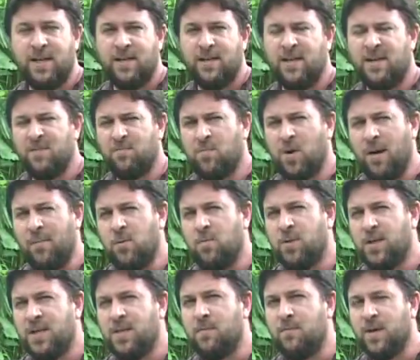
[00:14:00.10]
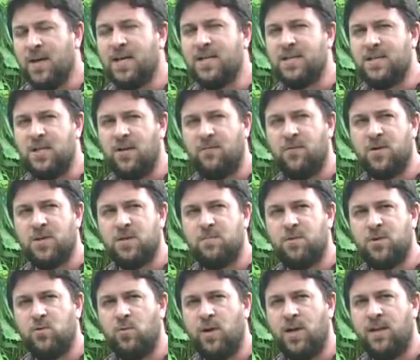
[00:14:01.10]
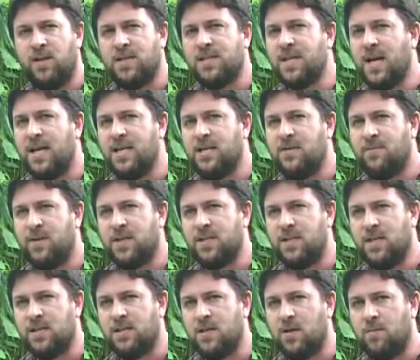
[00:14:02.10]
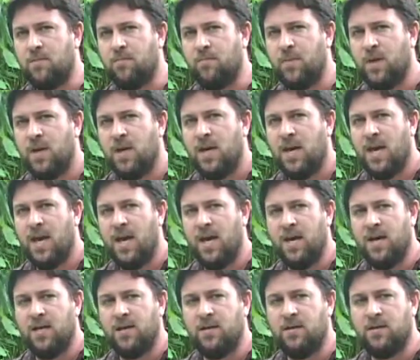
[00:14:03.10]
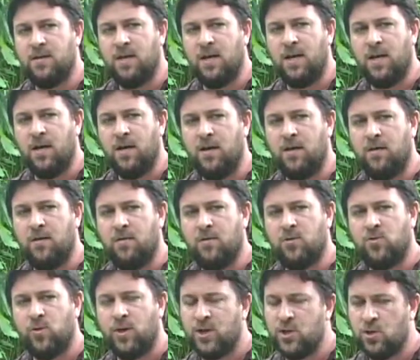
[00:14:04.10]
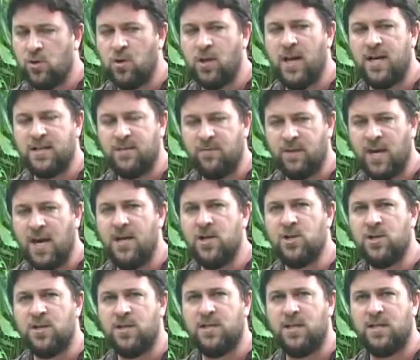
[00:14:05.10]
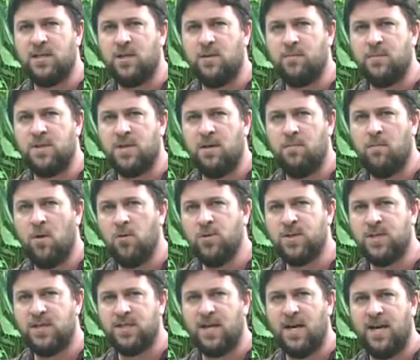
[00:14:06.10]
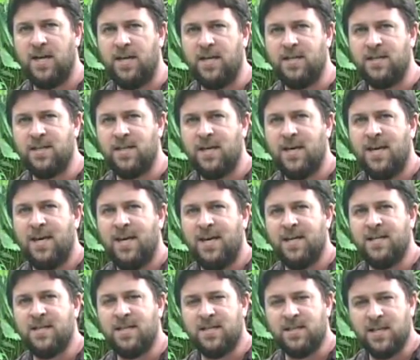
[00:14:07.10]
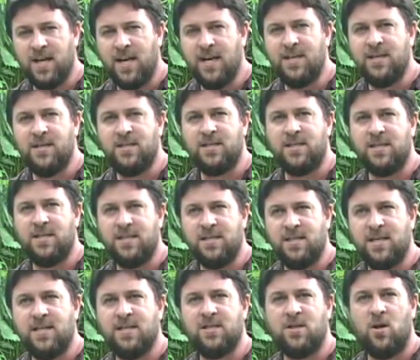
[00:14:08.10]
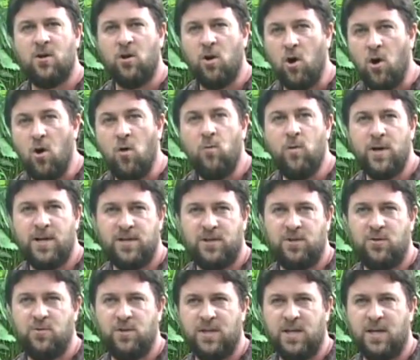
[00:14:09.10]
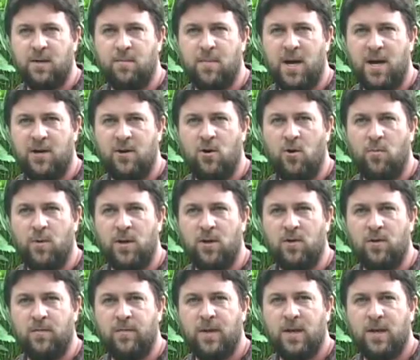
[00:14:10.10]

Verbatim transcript: The, probably the biggest difference between the scientific system and uh, traditional classification systems in most societies is that scientists insist on always using a binomial